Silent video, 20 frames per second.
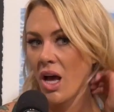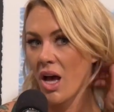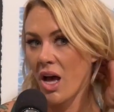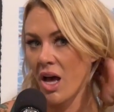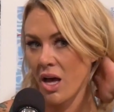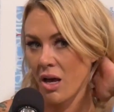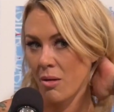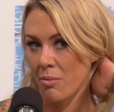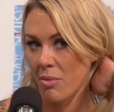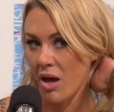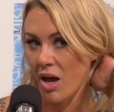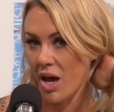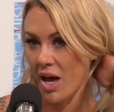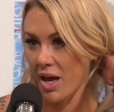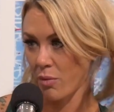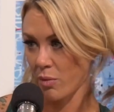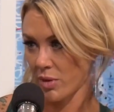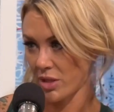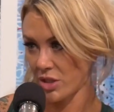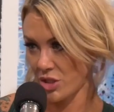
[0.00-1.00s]
um,
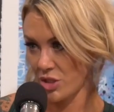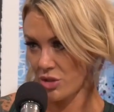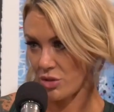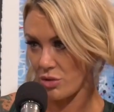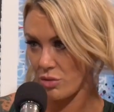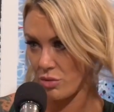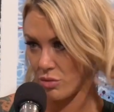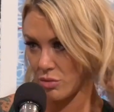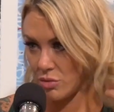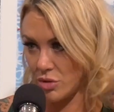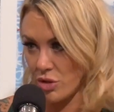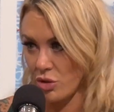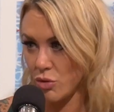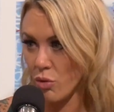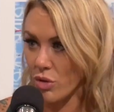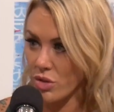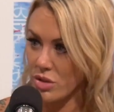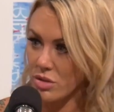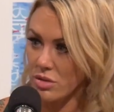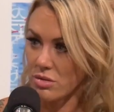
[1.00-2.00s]
i went to
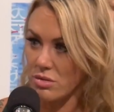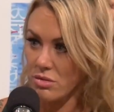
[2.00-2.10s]
your